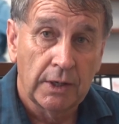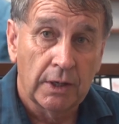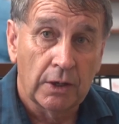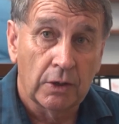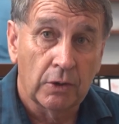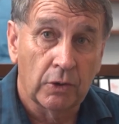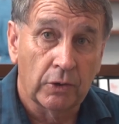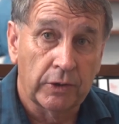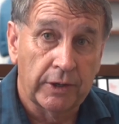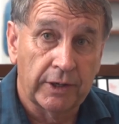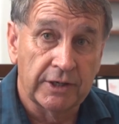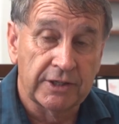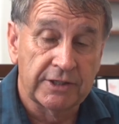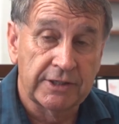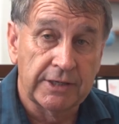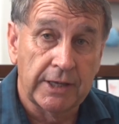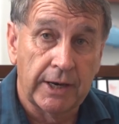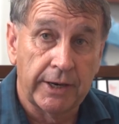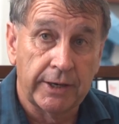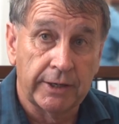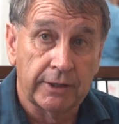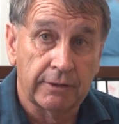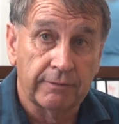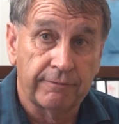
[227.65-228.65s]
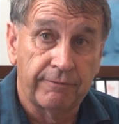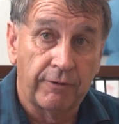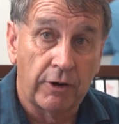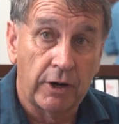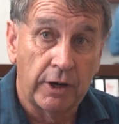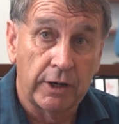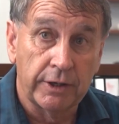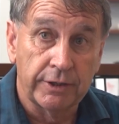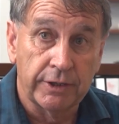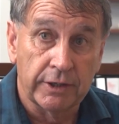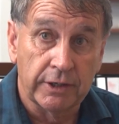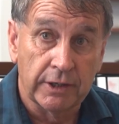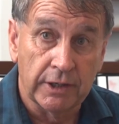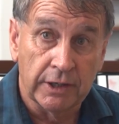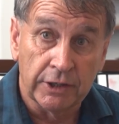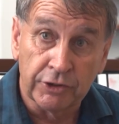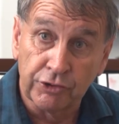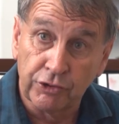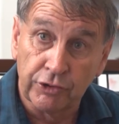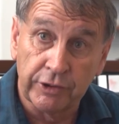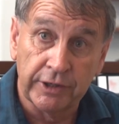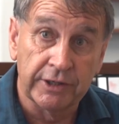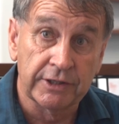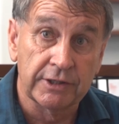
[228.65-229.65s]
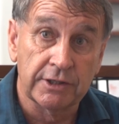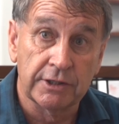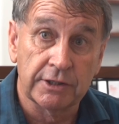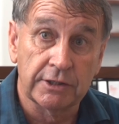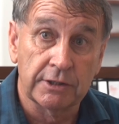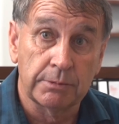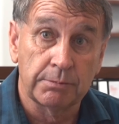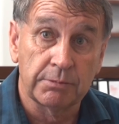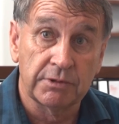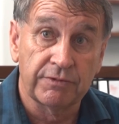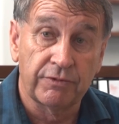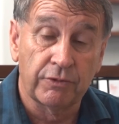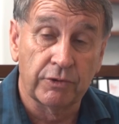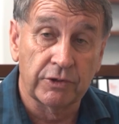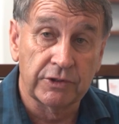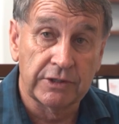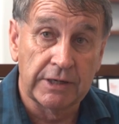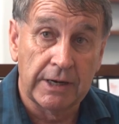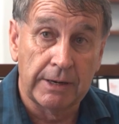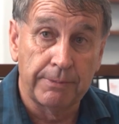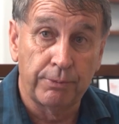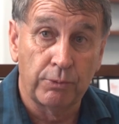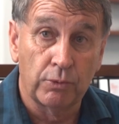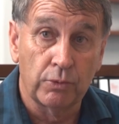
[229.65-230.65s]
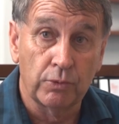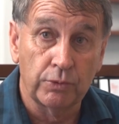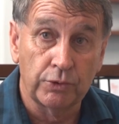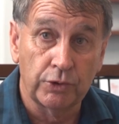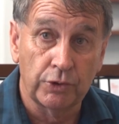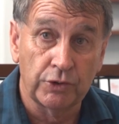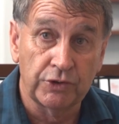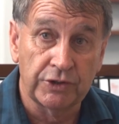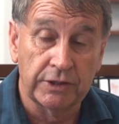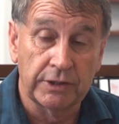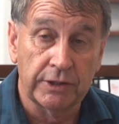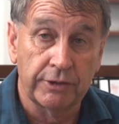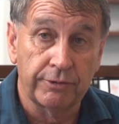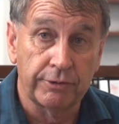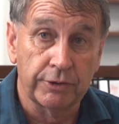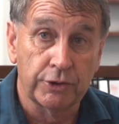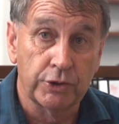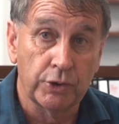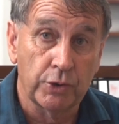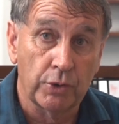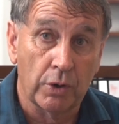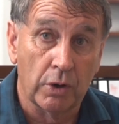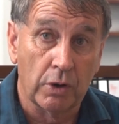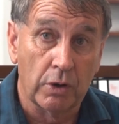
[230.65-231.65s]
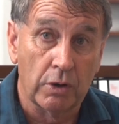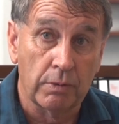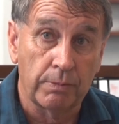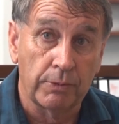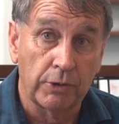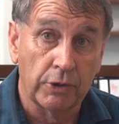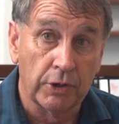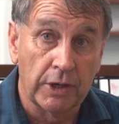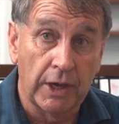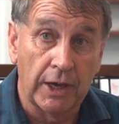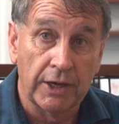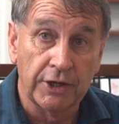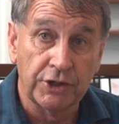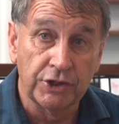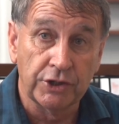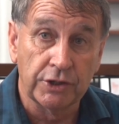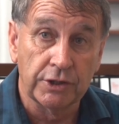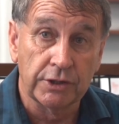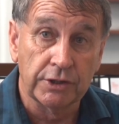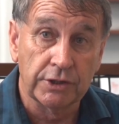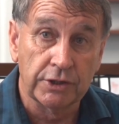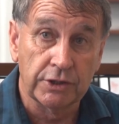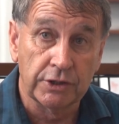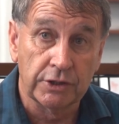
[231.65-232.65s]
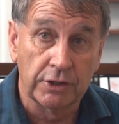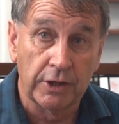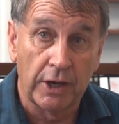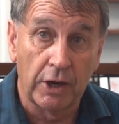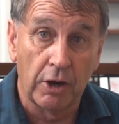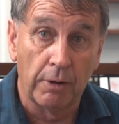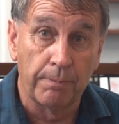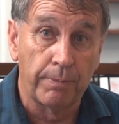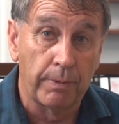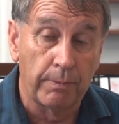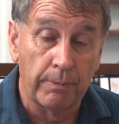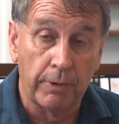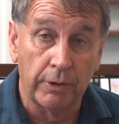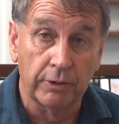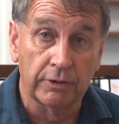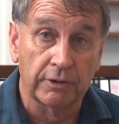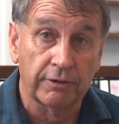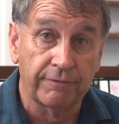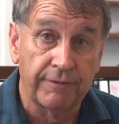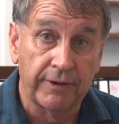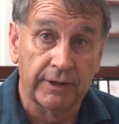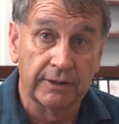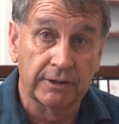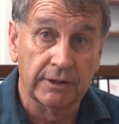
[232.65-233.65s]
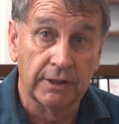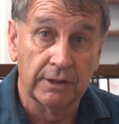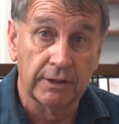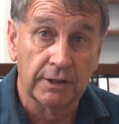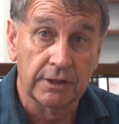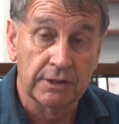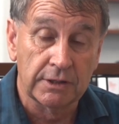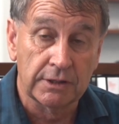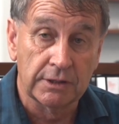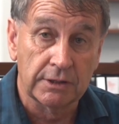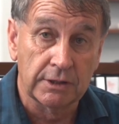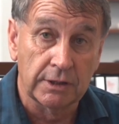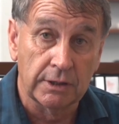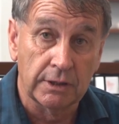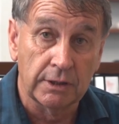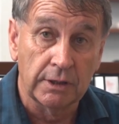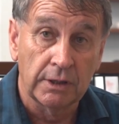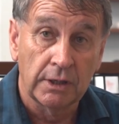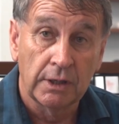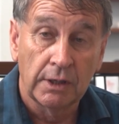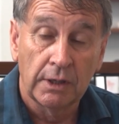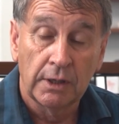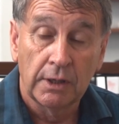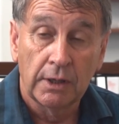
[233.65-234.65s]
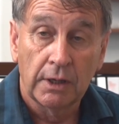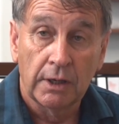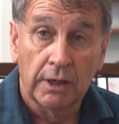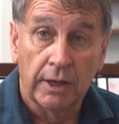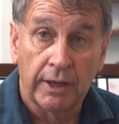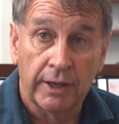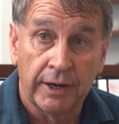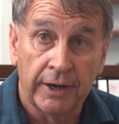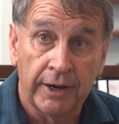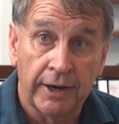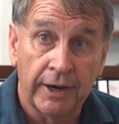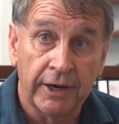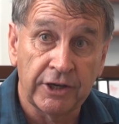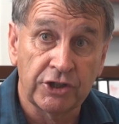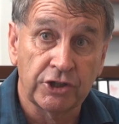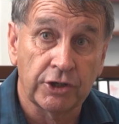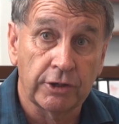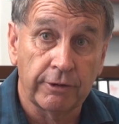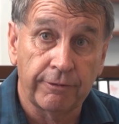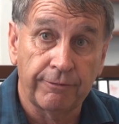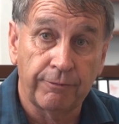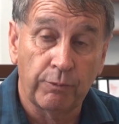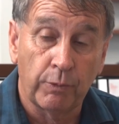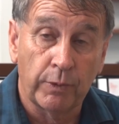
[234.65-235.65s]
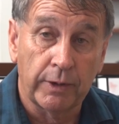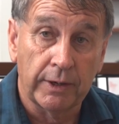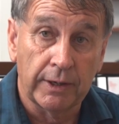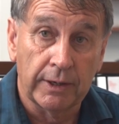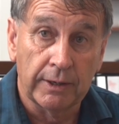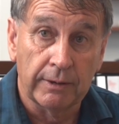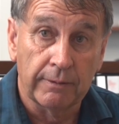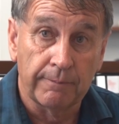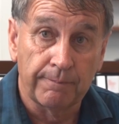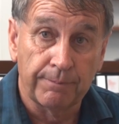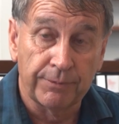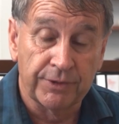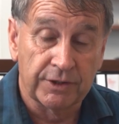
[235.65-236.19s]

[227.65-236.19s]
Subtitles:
look at selling via their intranet systems, for example, using their internal communications to help promote the fact that this is an initiative where